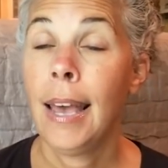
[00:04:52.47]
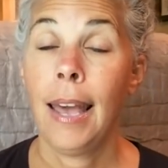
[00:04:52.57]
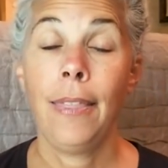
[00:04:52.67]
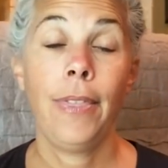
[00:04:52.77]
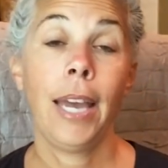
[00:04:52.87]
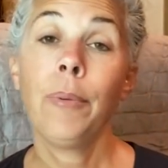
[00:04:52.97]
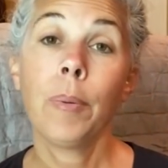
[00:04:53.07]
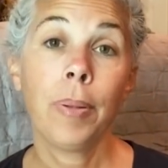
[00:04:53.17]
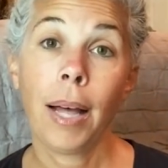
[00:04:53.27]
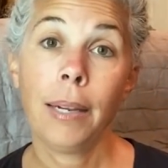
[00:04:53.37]
and they
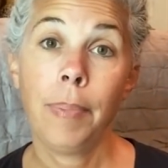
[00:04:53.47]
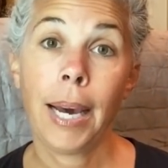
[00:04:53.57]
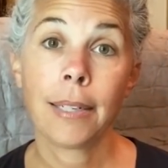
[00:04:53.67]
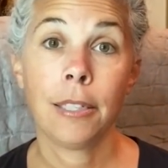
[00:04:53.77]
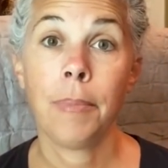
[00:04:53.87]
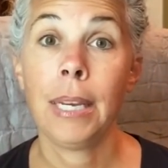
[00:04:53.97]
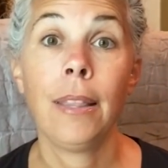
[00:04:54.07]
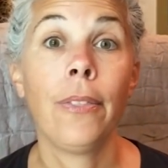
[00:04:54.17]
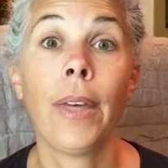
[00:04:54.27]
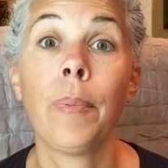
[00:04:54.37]
replied back to me
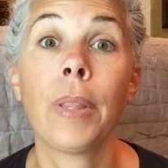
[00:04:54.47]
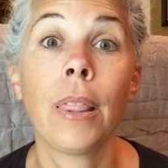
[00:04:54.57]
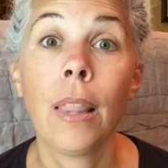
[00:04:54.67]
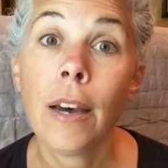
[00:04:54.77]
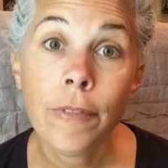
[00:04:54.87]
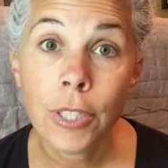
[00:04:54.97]
that they would love